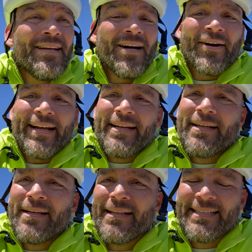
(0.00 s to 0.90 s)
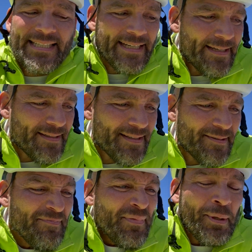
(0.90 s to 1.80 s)
All right, let's see.
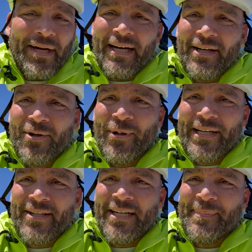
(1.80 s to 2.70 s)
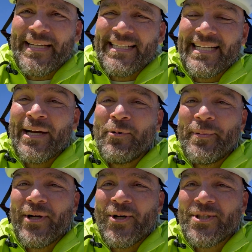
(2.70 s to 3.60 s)
Quick little update. I will be
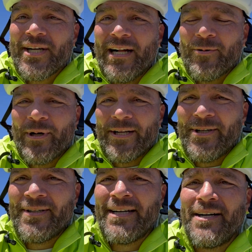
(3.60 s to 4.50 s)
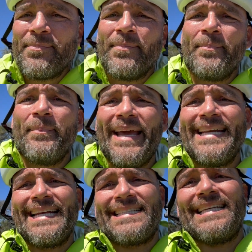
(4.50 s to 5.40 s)
going to Colorado May
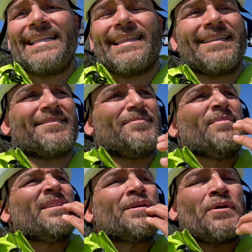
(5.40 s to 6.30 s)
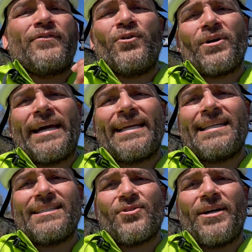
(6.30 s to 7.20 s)
19th for
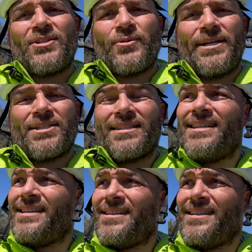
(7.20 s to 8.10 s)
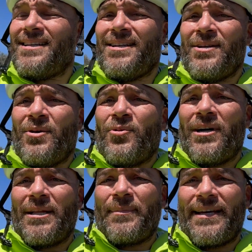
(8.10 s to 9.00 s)
Adley's graduation.
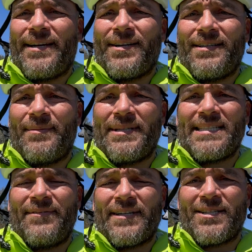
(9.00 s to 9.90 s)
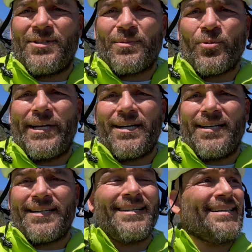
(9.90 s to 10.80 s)
While I'm there, I'm gonna see if I can do some
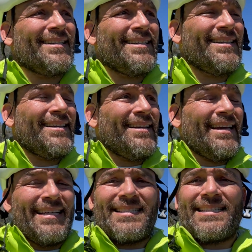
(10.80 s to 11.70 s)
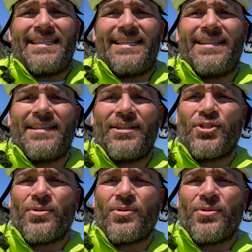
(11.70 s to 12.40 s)
recon and see the